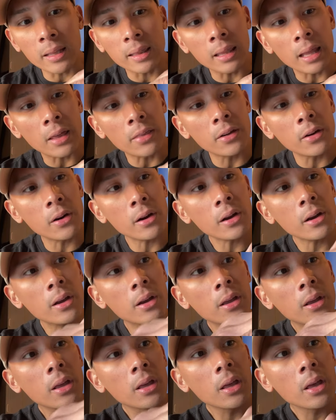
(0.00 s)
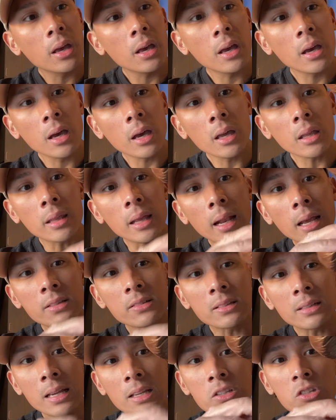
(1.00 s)
leather that
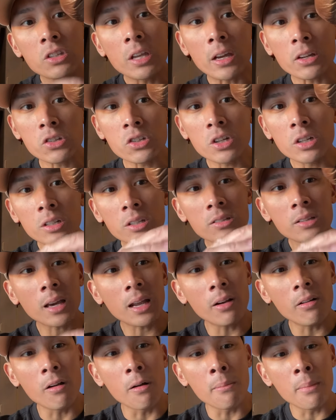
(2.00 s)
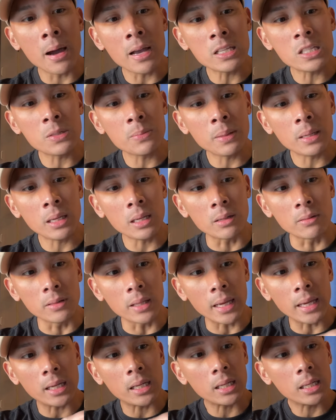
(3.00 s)
has a nice texture. This kind of reminds me of
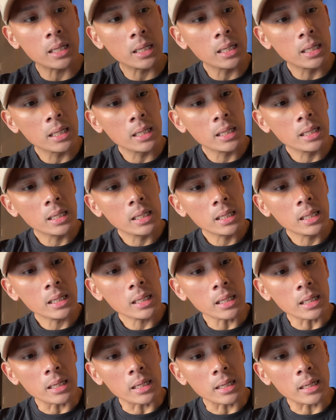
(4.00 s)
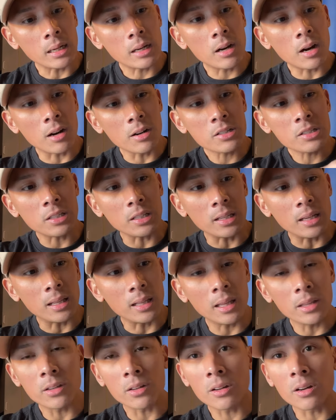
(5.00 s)
like a car seat, a
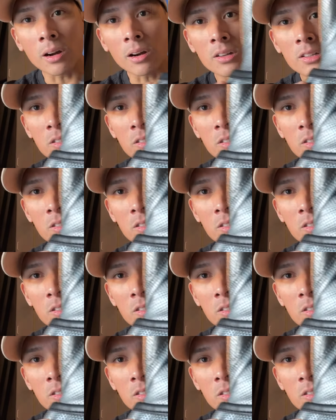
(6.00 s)
leather car